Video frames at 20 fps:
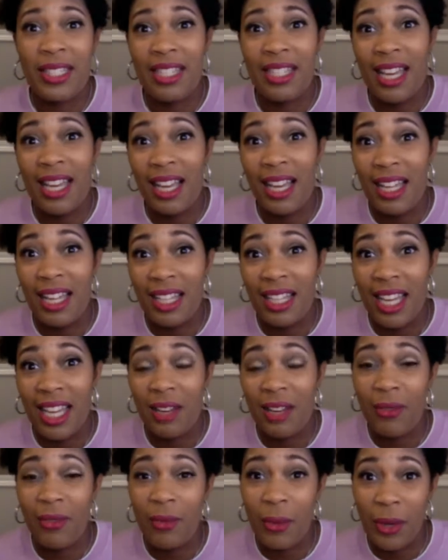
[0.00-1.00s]
that
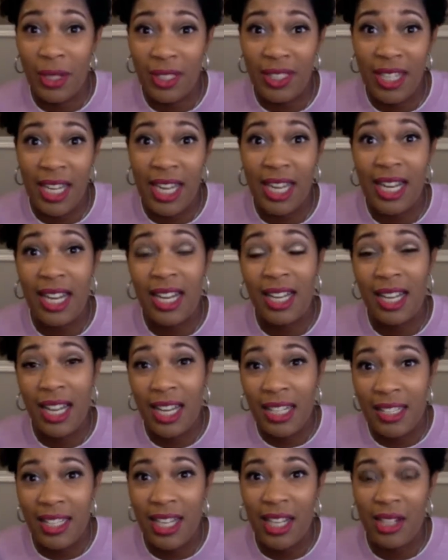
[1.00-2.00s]
unlike 14 and
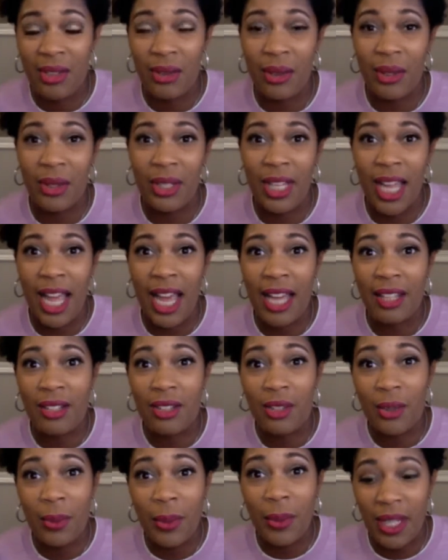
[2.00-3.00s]
19-year-old
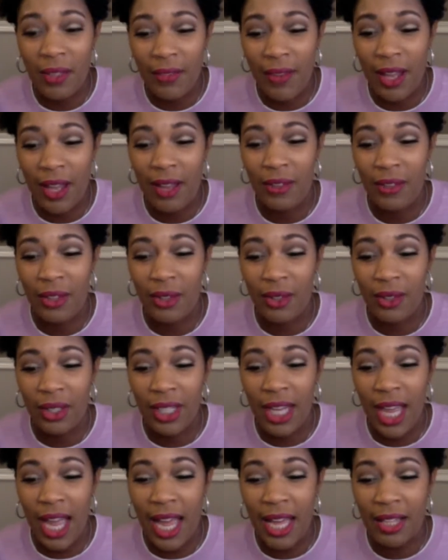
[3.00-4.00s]
Cass, 25-year-old
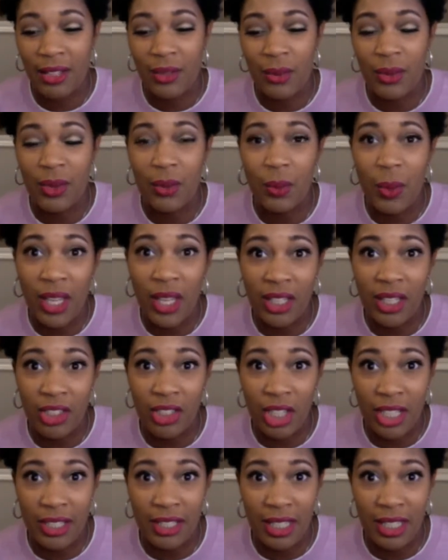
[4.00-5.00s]
Cass was well
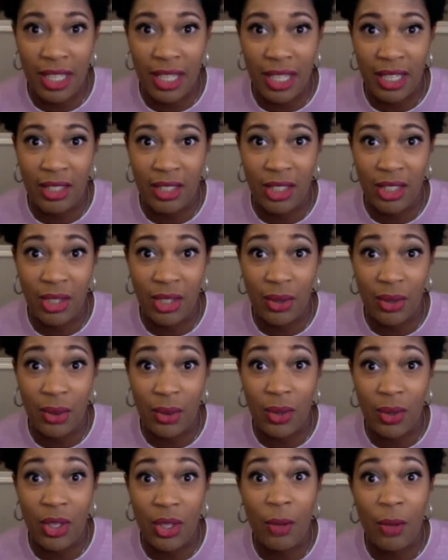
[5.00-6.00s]
adjusted
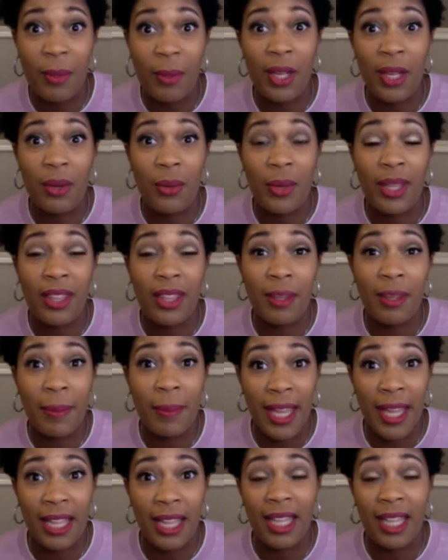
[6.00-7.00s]
to coping with the
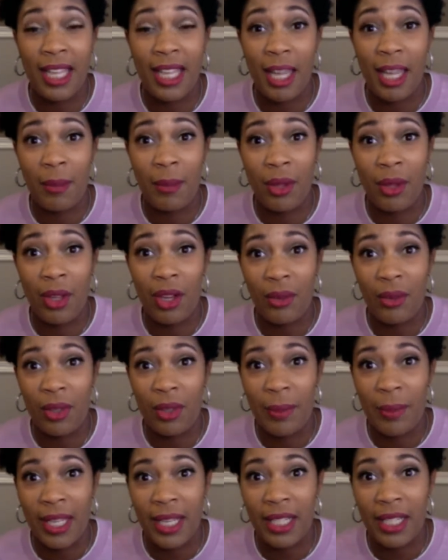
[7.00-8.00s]
pain that came along
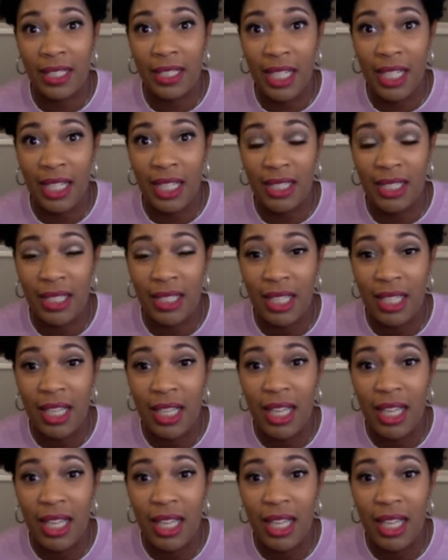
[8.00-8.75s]
with my disease.